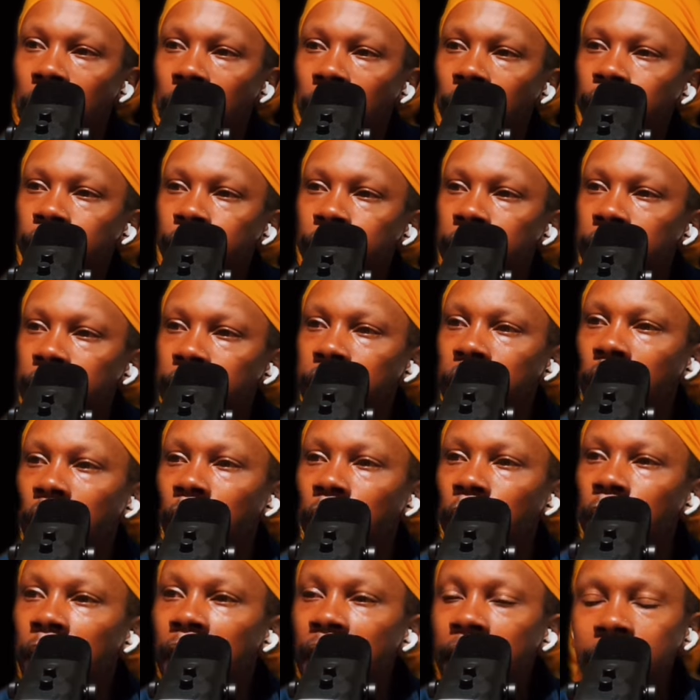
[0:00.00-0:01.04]

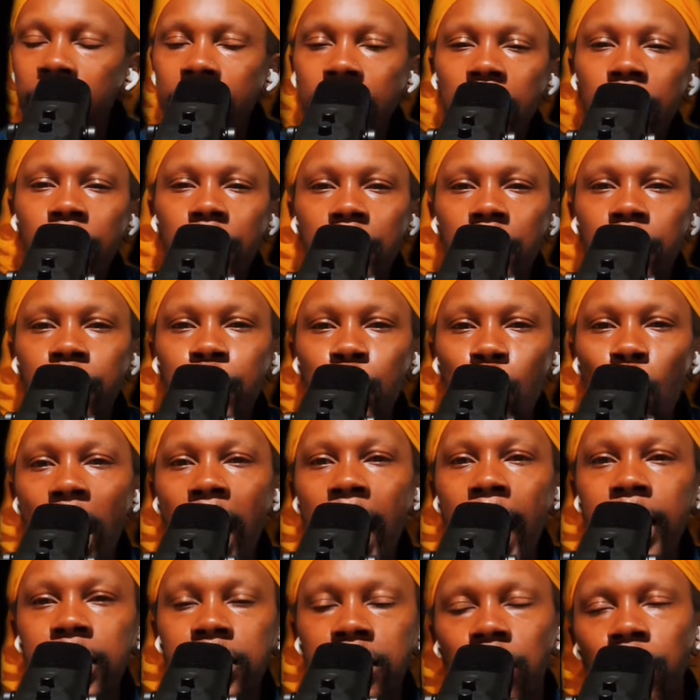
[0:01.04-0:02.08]
them even if you
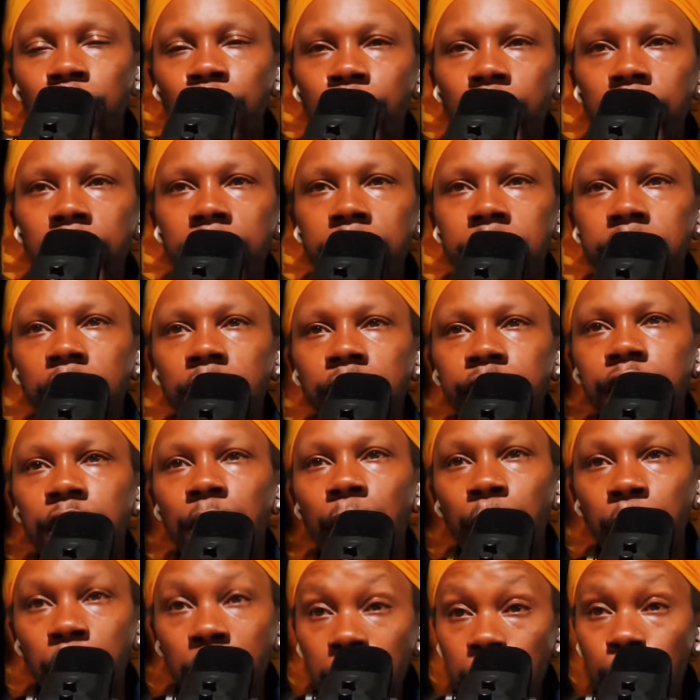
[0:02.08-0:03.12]
had some footage of some
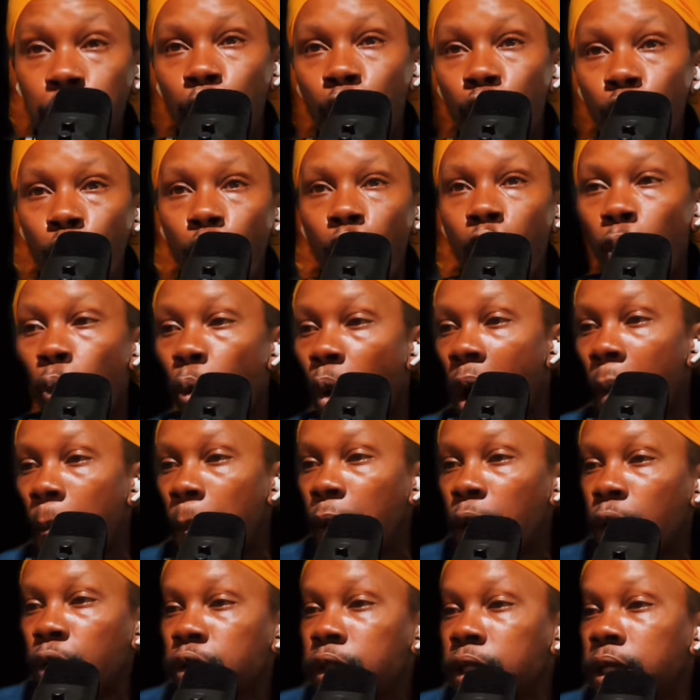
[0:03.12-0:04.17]
people or one
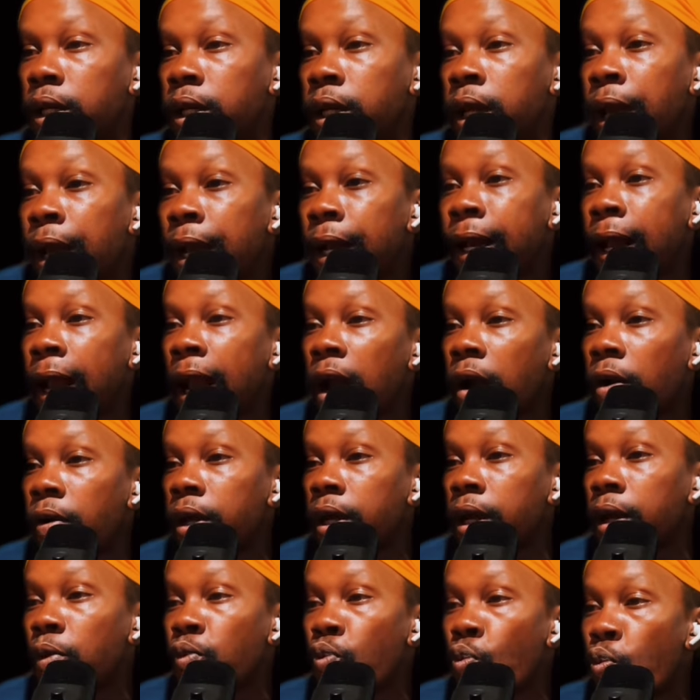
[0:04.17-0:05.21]
person
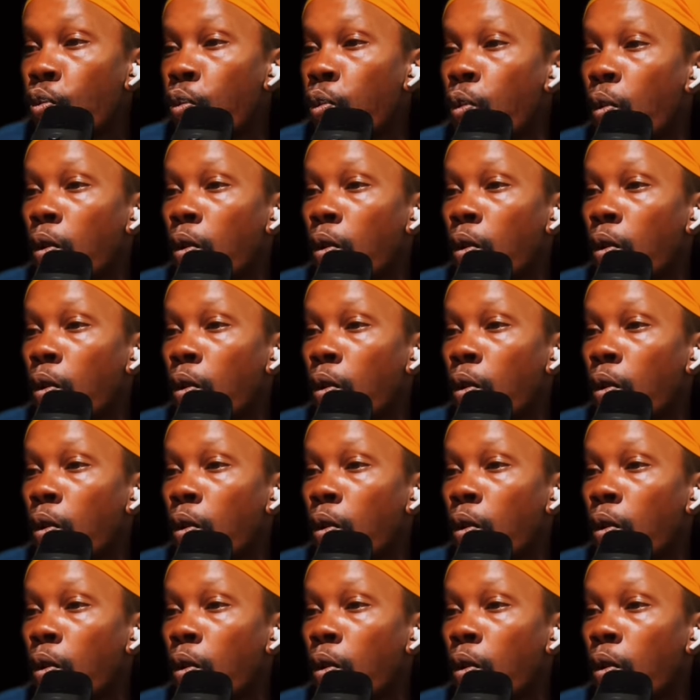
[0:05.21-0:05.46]
carrying